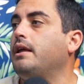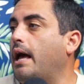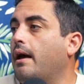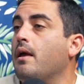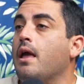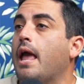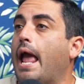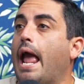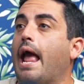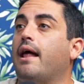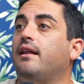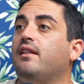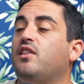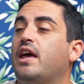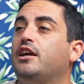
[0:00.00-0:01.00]
Yeah,
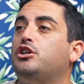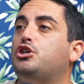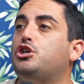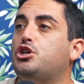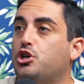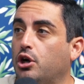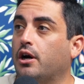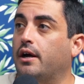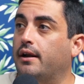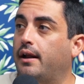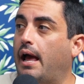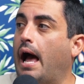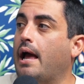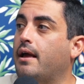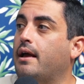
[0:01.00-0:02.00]
and they
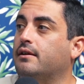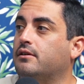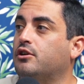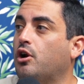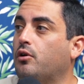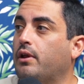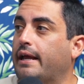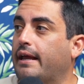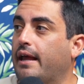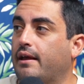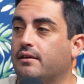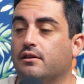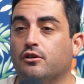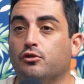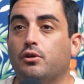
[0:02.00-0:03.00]
should. You know, like
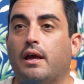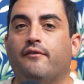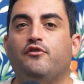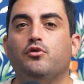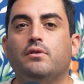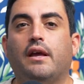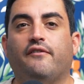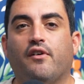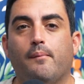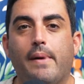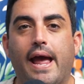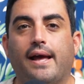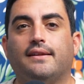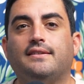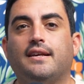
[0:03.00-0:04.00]
if a
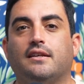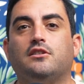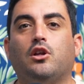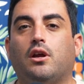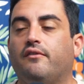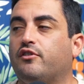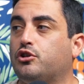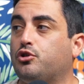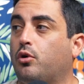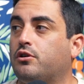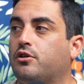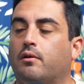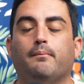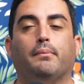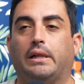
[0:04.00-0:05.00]
man says looking for short
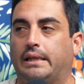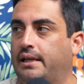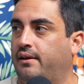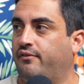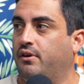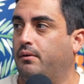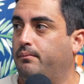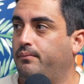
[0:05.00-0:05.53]
term, believe him.